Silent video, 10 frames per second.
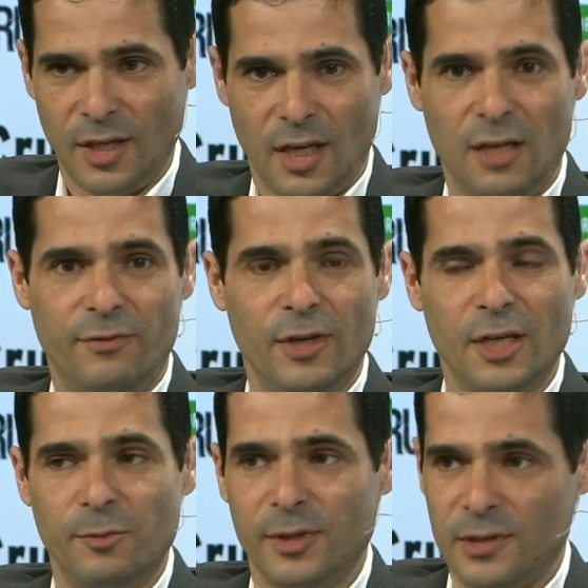And if you
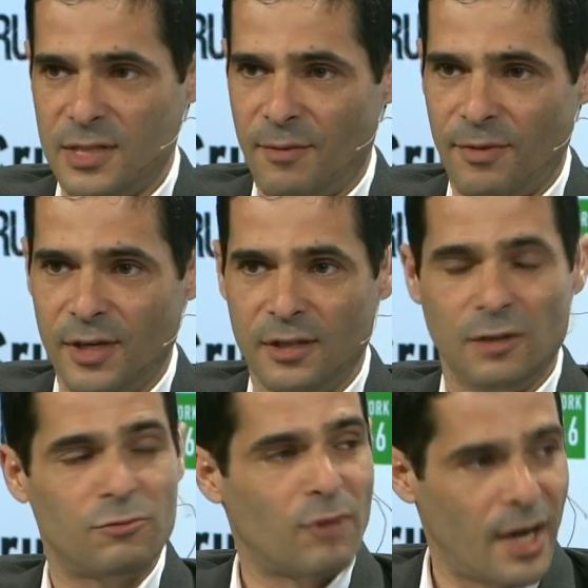can build something
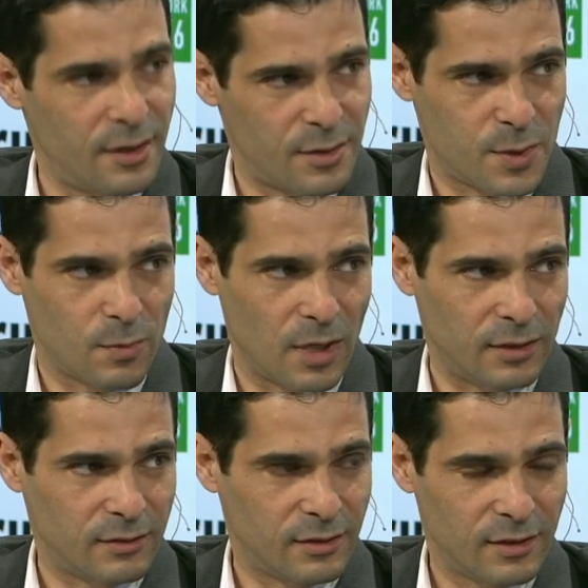that riders want,
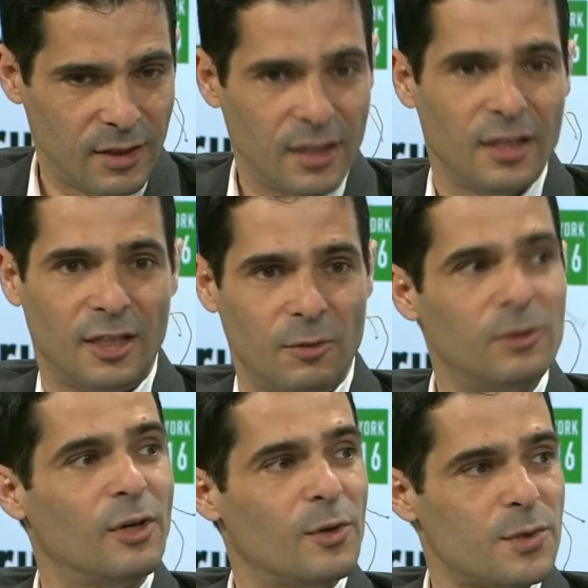they will
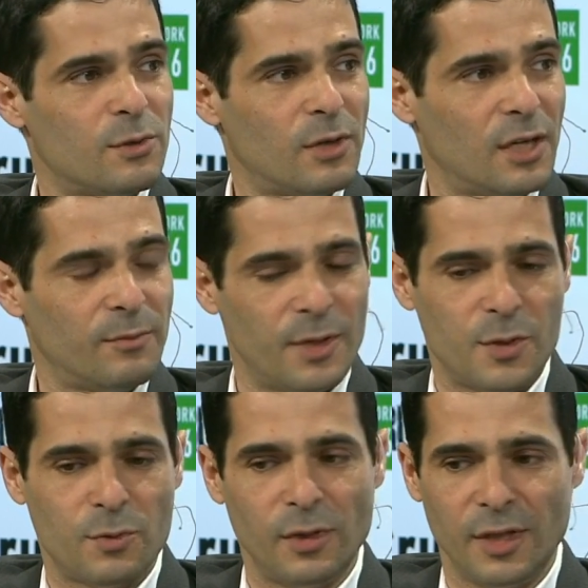also come.
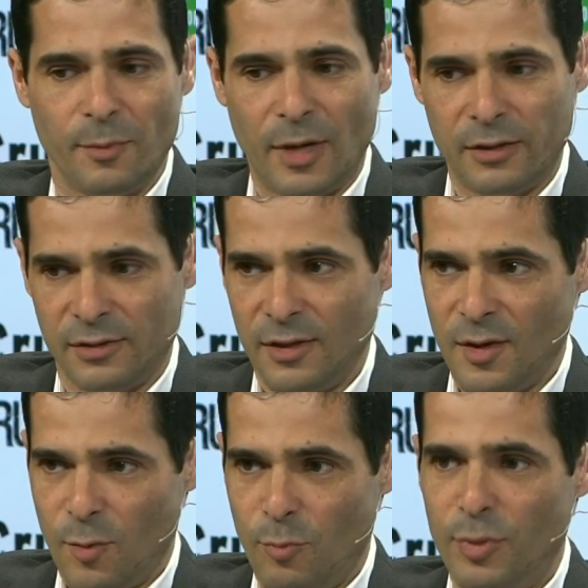It's really about
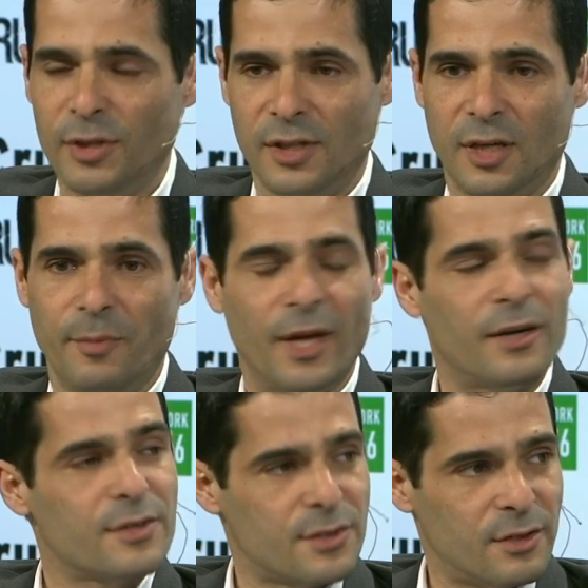building a better
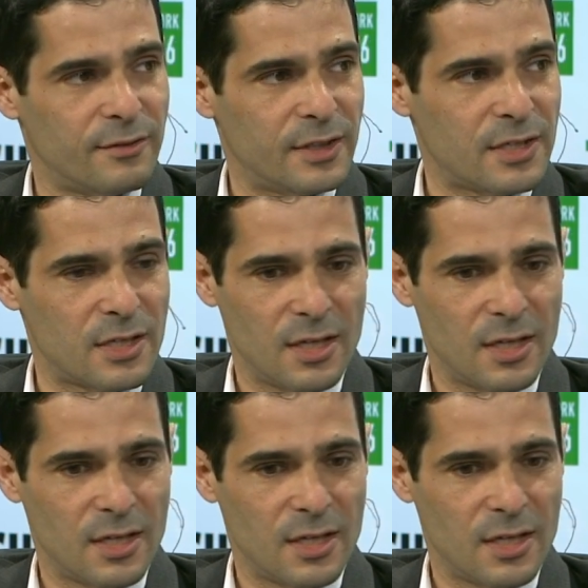service.